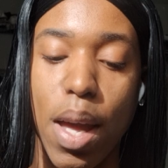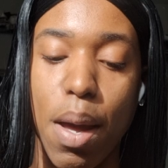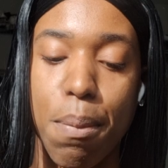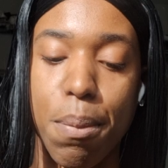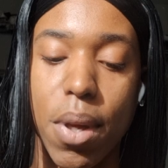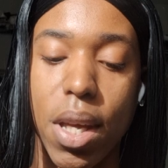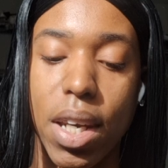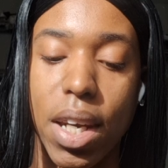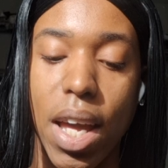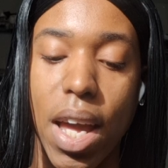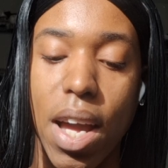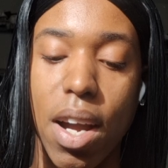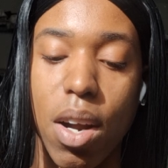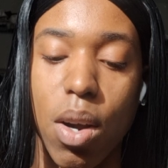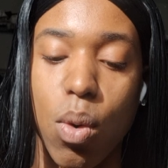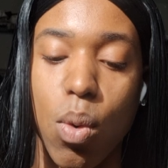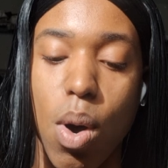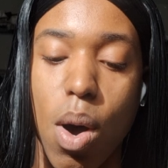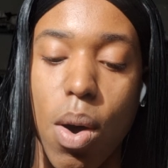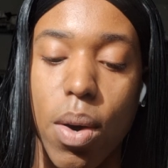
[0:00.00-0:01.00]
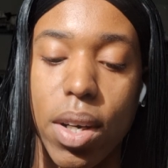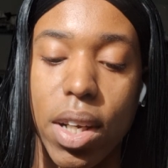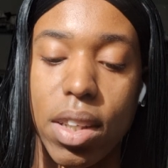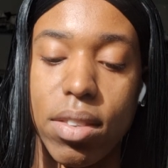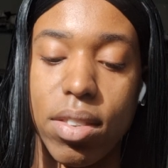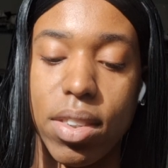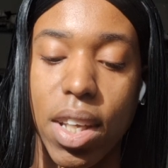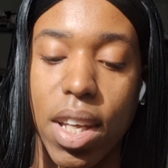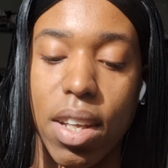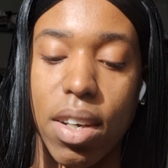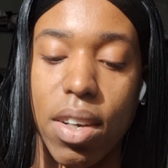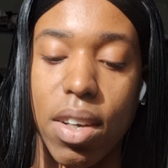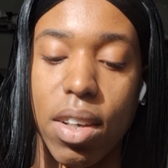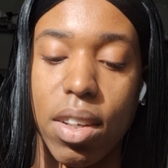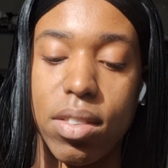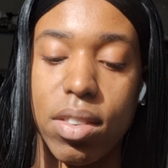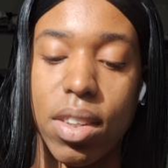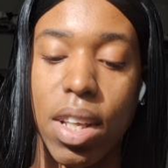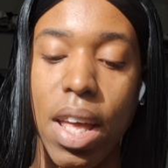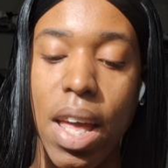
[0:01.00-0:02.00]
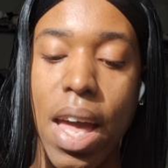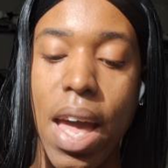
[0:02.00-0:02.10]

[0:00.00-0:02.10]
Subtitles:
ambient air quality standards,